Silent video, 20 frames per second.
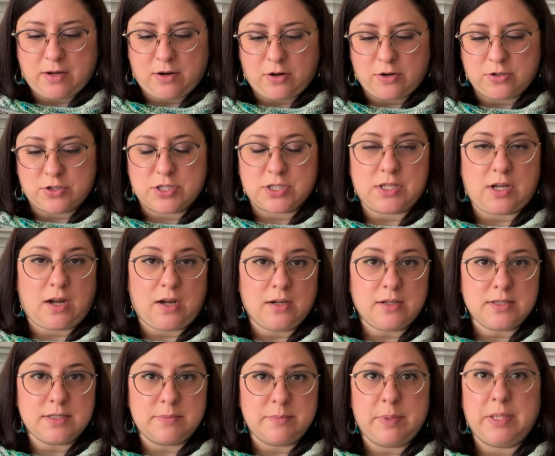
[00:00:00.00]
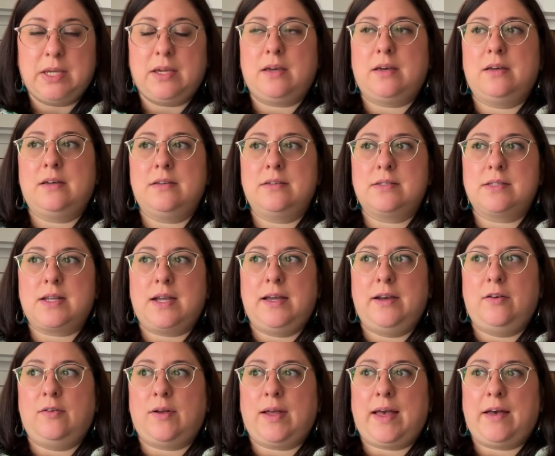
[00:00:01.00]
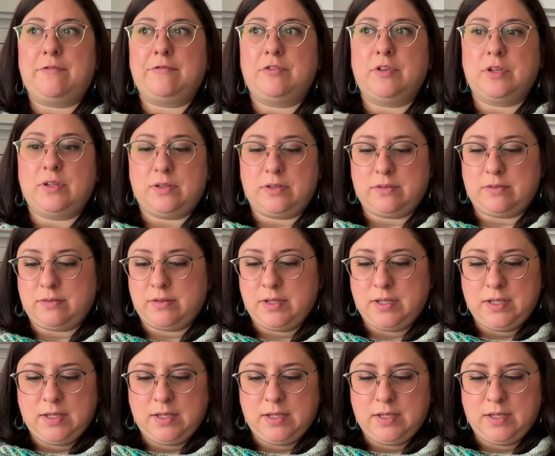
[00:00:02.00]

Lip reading: her socks because I don't have to,